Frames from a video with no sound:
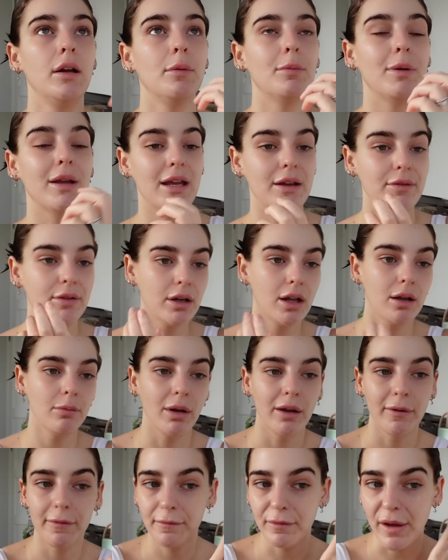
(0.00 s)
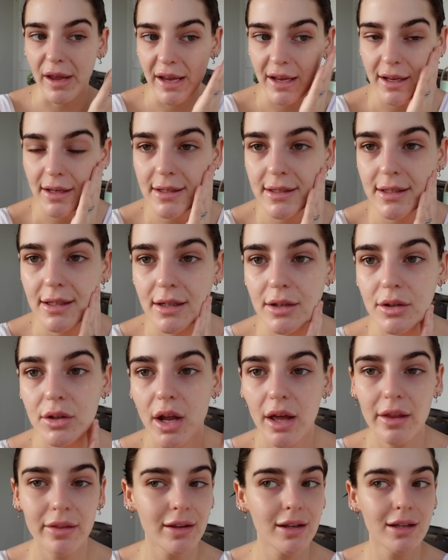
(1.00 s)
but even like my face,
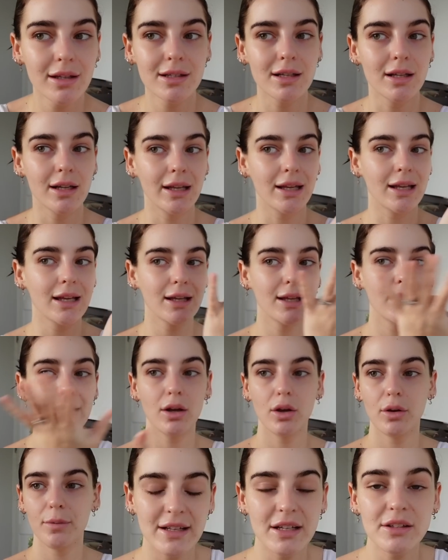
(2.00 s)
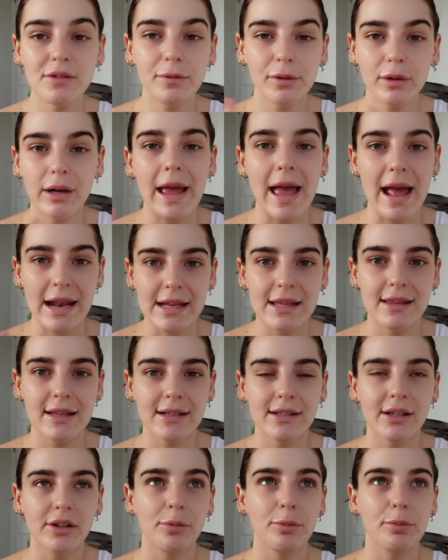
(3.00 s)
nothing's like, it doesn't feel like
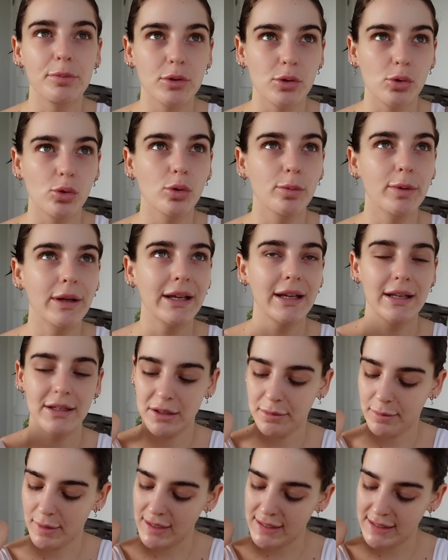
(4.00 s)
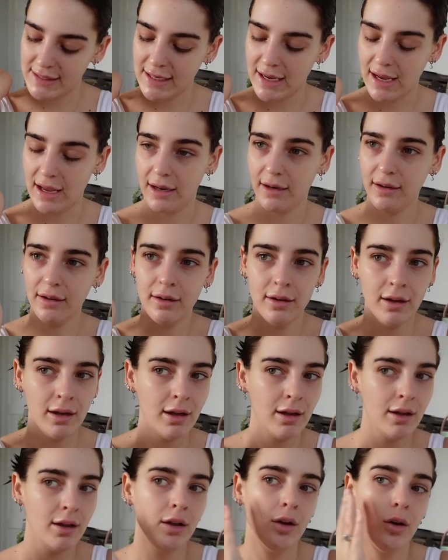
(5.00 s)
anything's like absorbing into my skin.
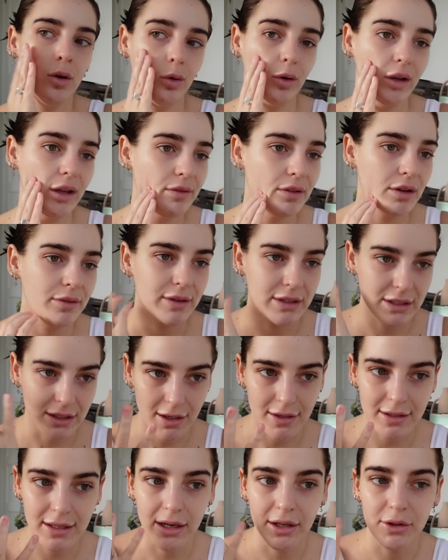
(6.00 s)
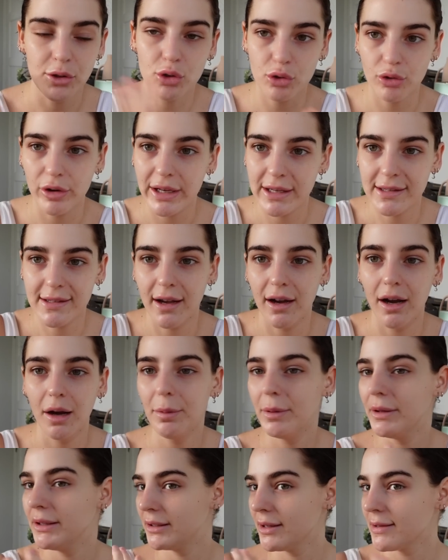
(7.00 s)
Or even if it does, it like drinks it
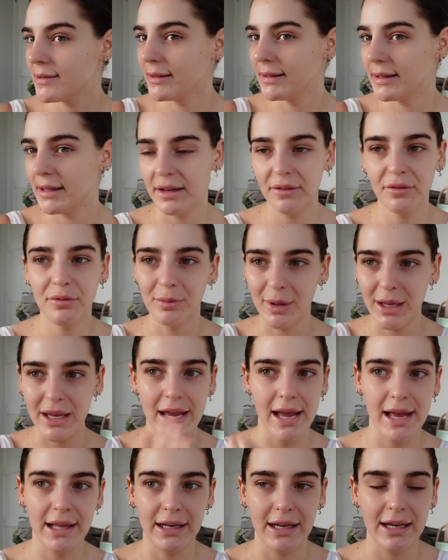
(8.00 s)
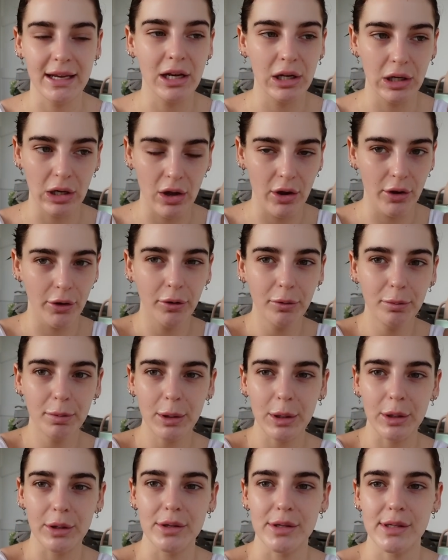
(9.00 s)
up and doesn't give me any glow
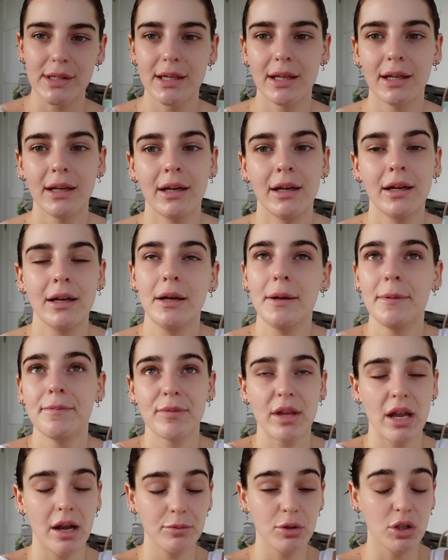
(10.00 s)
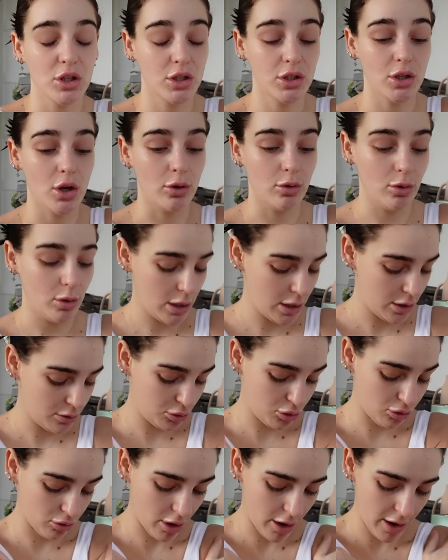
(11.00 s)
because I'm just so
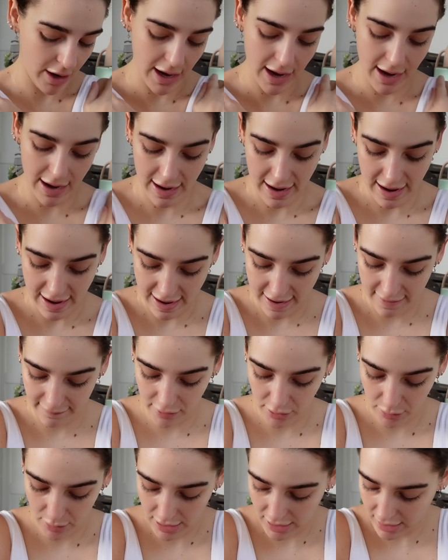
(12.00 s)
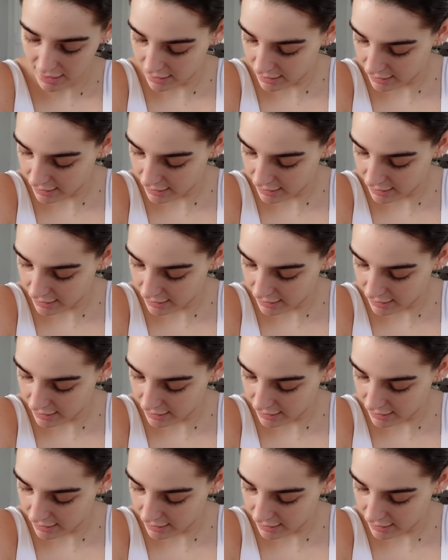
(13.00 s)
dry everywhere.